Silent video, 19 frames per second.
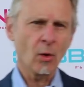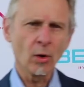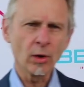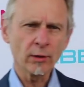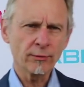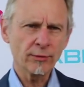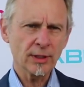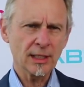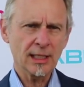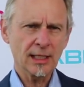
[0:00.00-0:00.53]
all
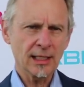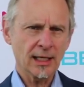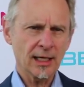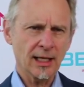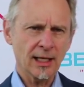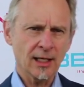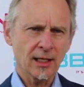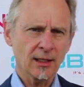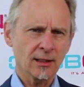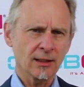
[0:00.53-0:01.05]
of the
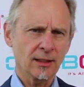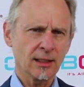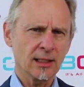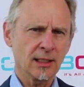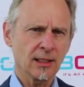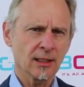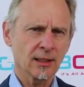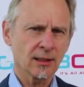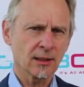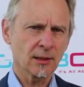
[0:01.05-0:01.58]

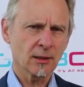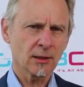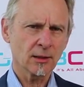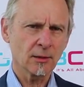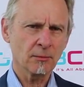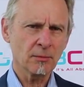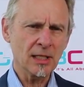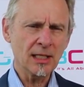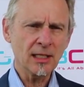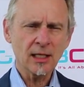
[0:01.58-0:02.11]

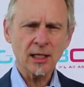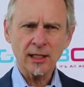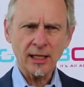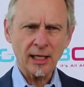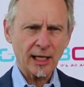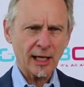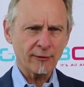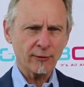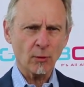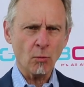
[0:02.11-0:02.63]
media that
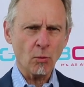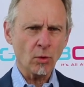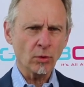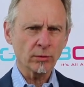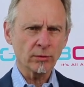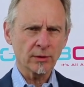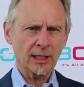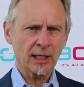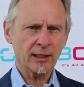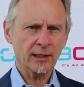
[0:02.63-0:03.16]
have a walled,
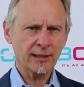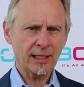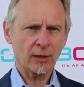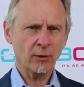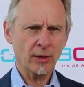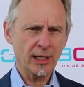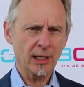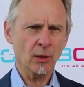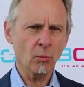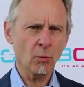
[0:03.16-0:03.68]
that
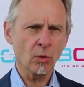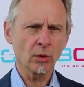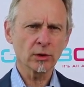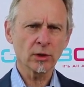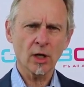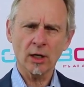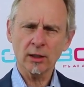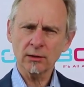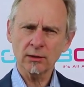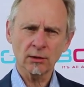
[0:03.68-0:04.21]
are in a walled
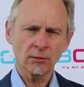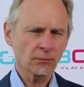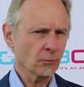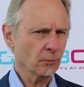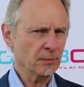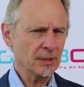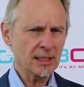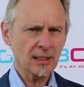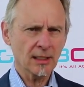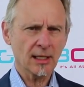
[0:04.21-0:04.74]
garden,
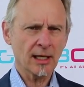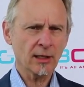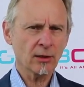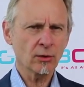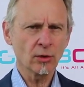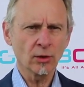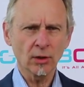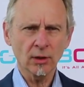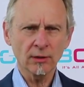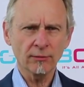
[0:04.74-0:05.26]
media like
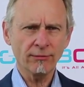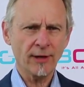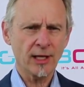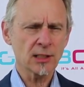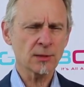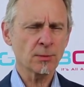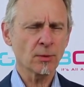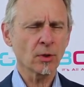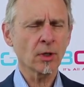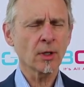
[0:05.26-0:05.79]
Google,
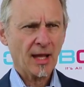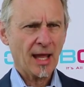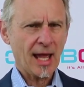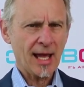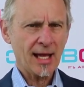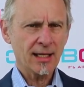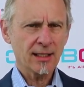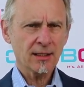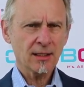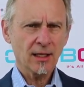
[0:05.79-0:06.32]
Facebook,
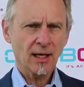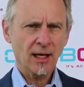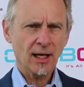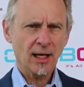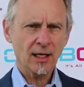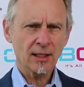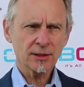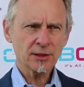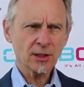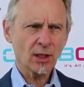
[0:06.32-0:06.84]
and
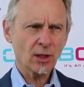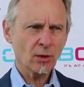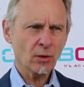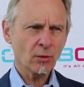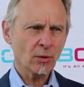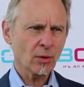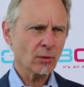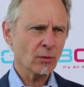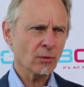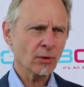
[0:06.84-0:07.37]

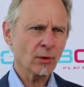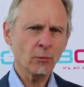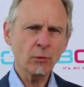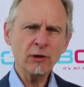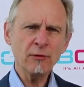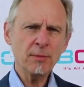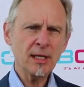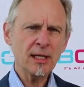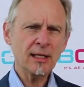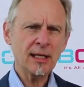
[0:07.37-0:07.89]
so
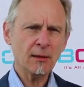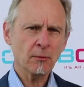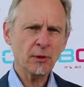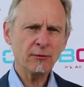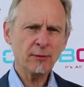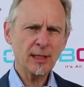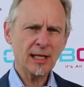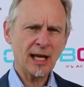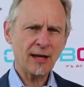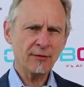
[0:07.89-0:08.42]
we've
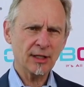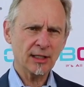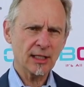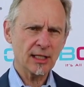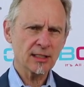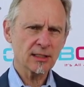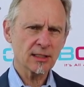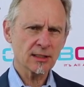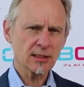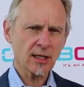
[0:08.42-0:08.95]
been having
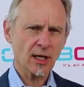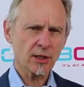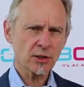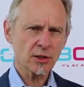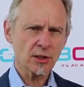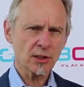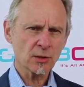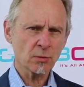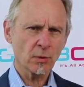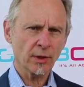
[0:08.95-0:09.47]
these
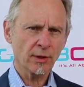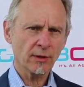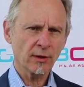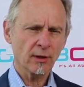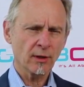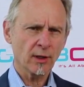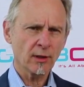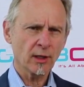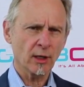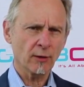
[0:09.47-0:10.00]
discussions
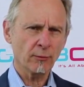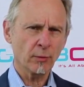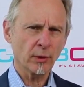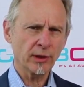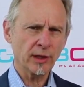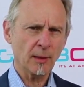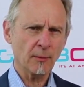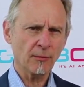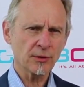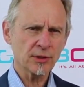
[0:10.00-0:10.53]

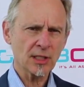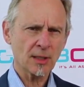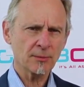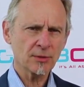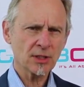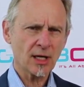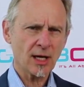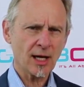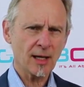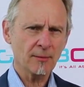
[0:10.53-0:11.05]
with them for some
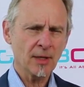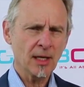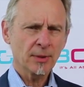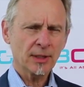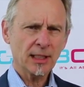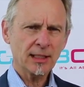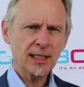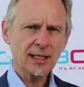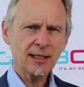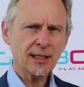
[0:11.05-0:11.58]
time. But
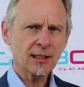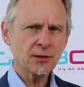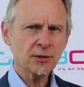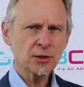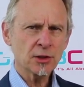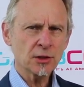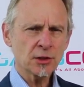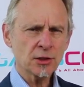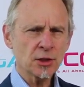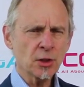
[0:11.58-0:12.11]
I think that
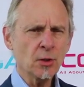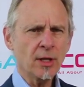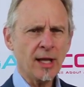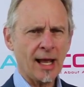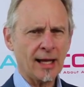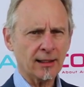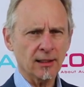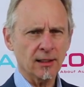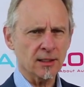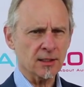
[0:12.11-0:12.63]
two
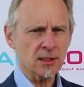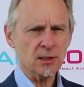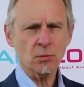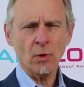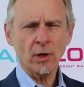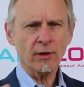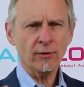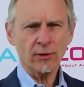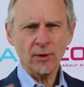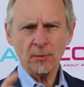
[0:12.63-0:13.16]
catalysts.
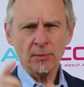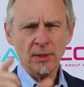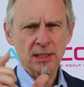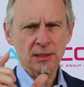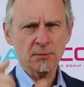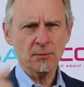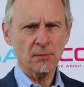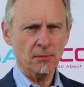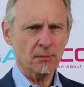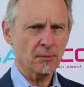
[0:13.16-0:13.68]
One of them is
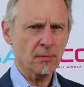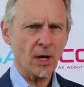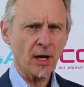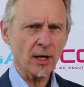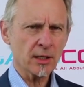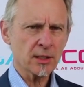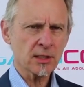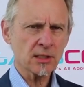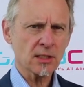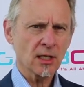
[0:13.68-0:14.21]

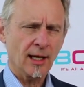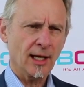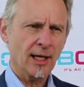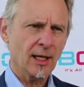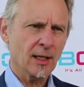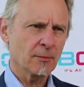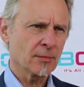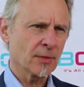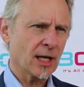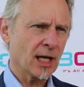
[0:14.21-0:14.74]
Mark's
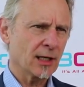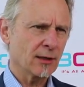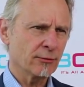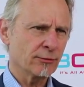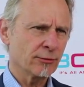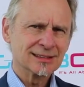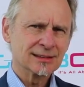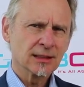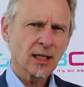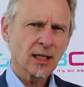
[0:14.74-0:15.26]
kind of
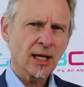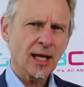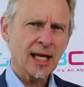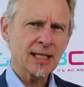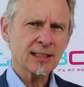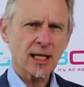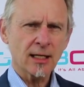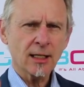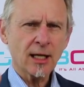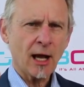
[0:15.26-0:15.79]

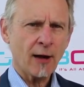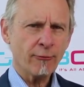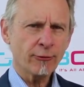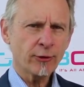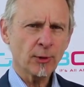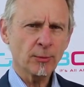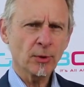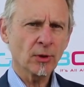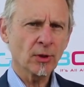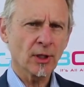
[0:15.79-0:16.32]
his
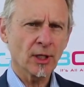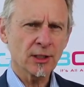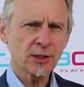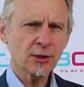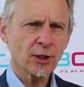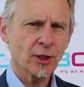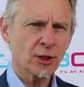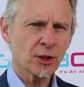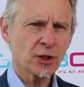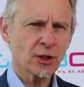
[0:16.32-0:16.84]
uncomfortable
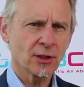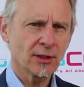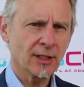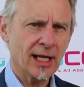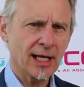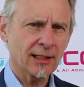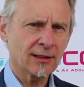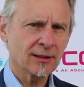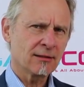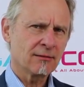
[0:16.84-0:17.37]
assertion
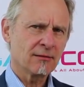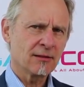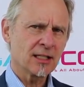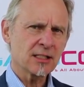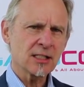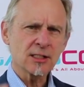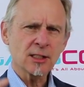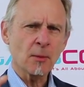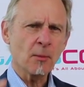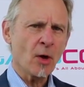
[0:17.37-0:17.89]
that
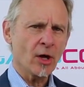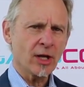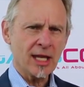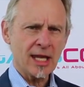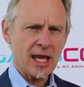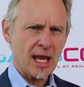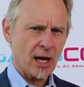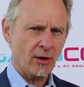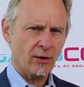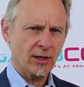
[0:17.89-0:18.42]
this is a
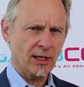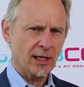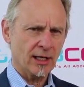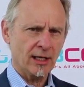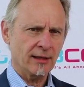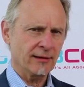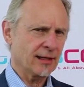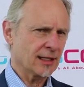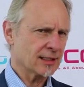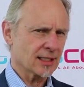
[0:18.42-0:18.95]
murky area
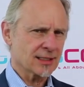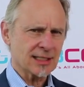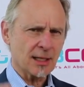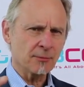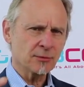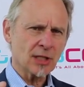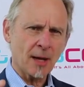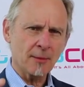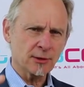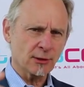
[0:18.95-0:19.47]
and that's
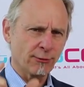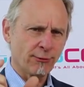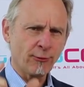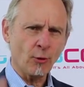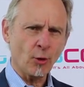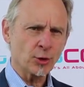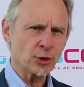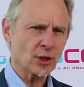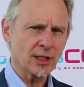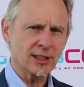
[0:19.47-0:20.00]
sometimes a
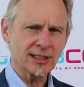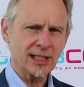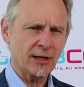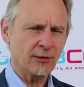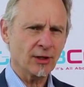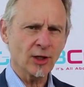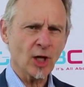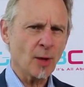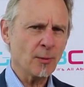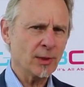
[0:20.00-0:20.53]
fraudulent
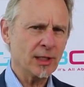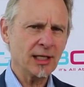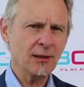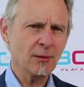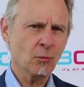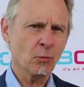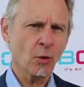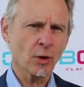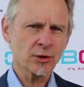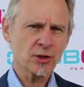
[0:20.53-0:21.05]
area. Nobody
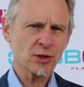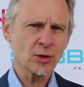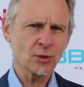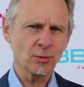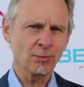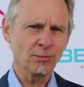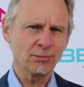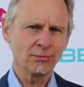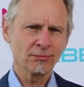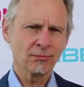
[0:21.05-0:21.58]
wants
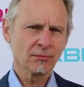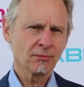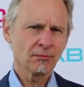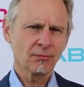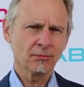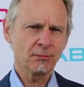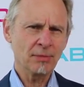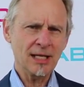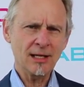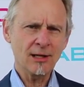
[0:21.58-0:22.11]
to
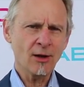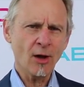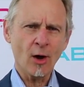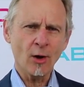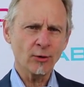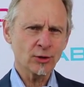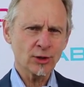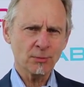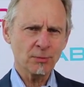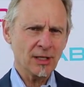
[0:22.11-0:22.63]
be
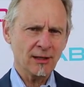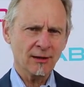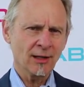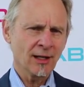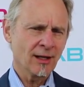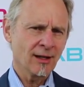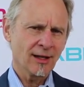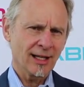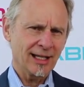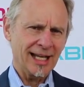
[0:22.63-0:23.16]
known to be
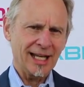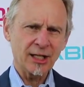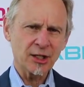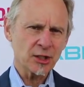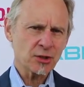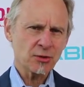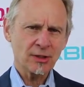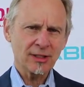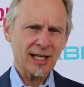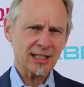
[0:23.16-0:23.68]
an
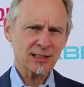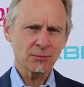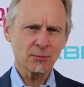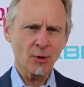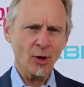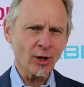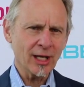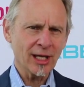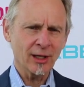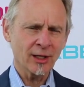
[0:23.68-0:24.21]
industry that's
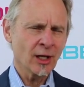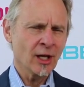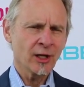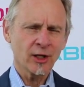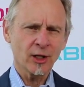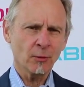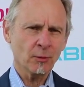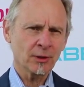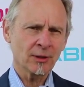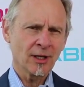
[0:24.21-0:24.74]
murky. You
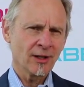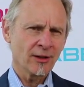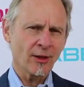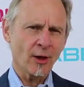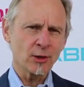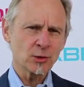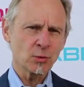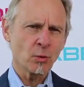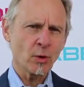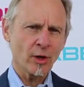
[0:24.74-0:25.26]
don't want
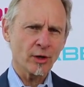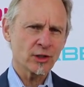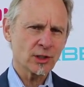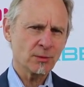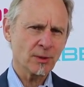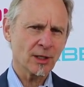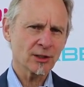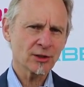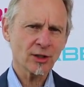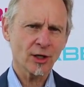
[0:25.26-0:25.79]
those words
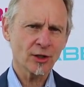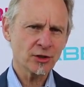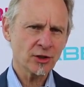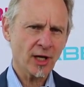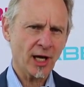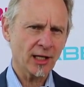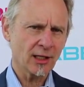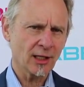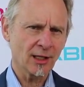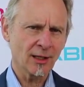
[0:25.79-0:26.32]
to be
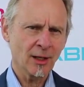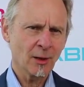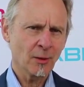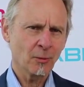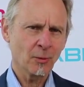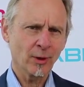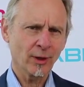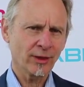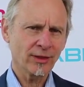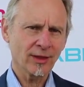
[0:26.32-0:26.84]
associated
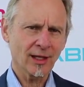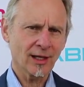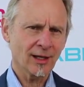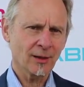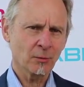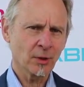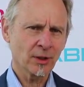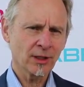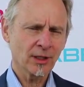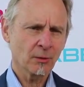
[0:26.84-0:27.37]
with
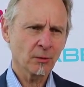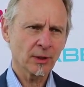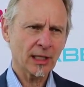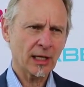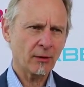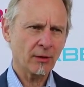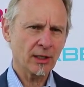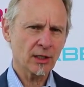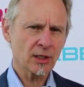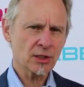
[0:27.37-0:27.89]

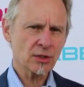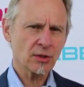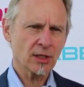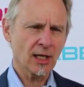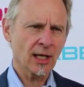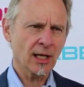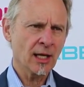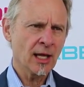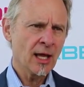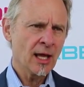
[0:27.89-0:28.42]
our industry.
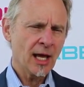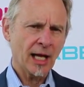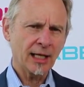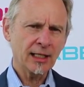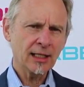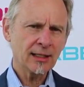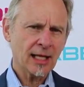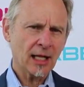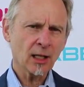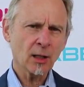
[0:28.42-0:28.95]
And I
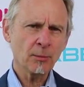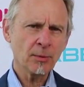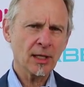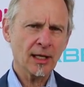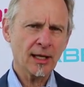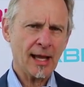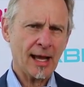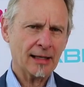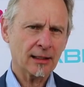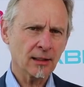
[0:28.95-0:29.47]
think that'll be a
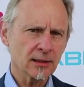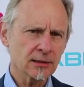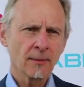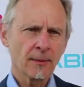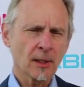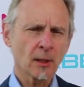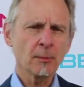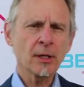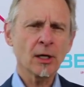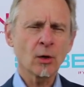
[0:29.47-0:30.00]
catalyst.
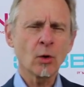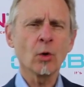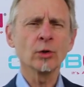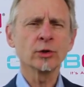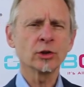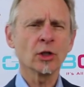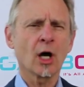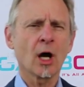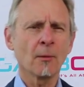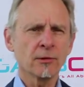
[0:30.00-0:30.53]
It'll be a call
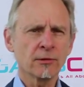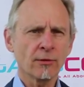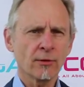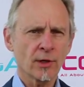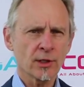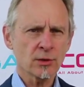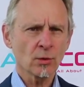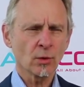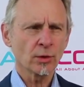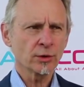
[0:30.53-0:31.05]
to arms for
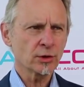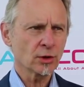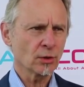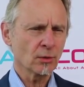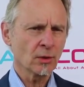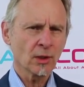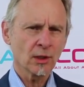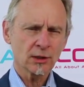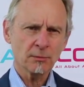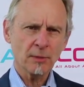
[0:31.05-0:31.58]
us all
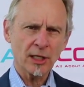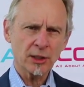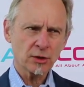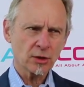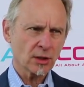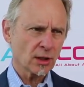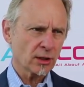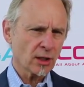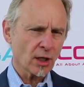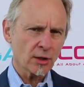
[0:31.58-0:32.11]
to make
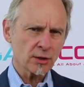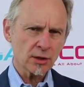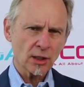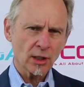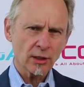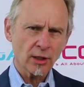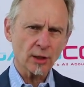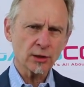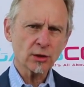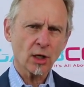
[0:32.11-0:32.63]
sure that
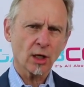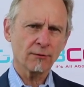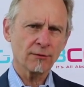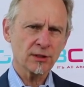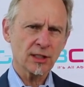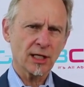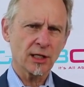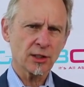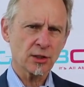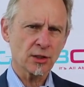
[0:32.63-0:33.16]
those
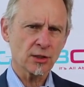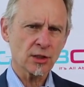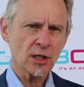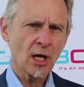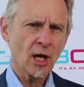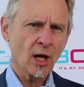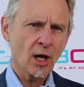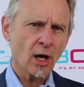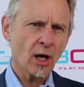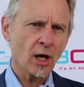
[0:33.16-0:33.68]
conversations
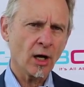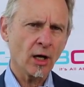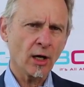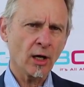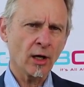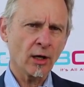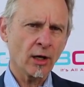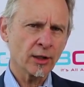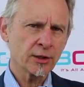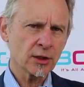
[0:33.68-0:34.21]

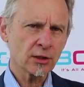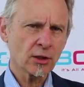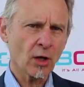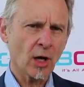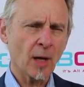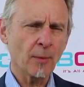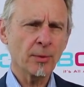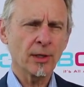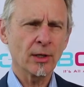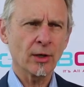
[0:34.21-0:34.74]
are just go
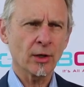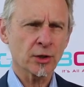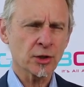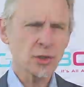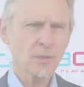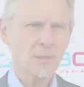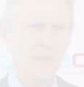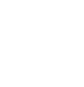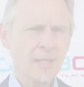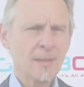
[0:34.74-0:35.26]
up a notch.